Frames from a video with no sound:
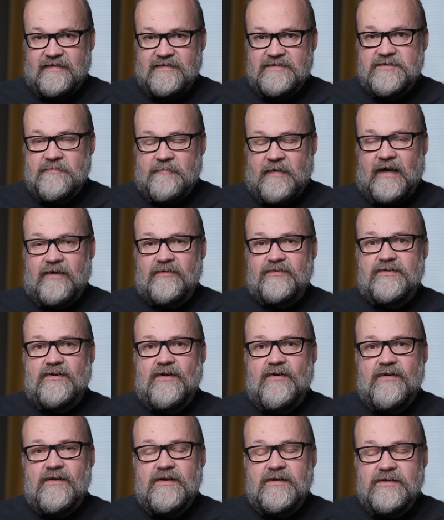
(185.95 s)
It's about
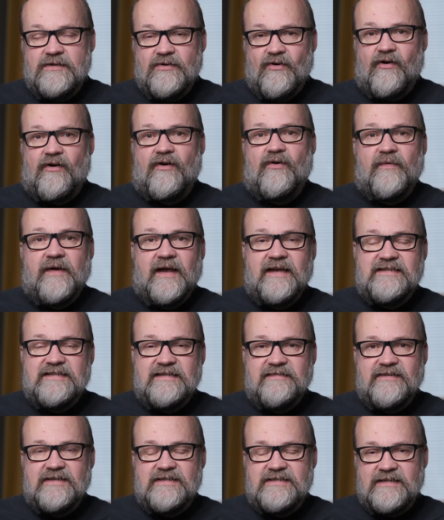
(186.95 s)
your
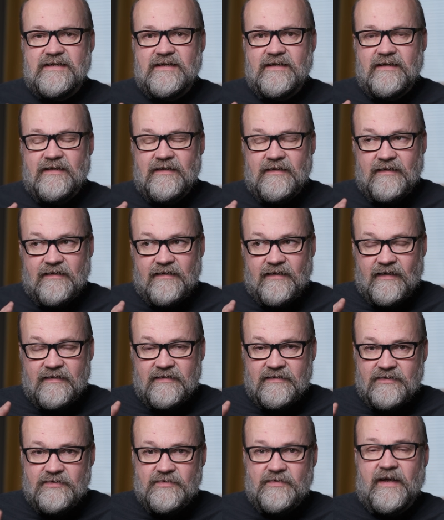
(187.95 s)
creativity and
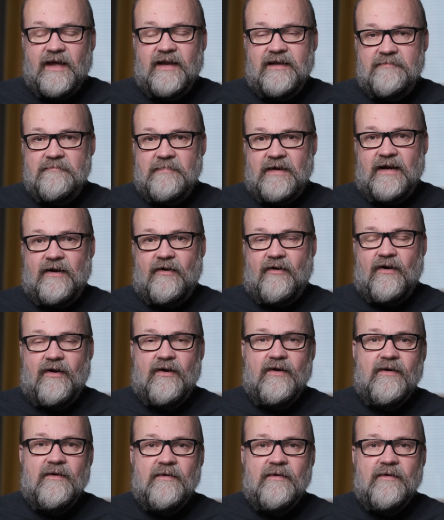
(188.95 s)
you getting better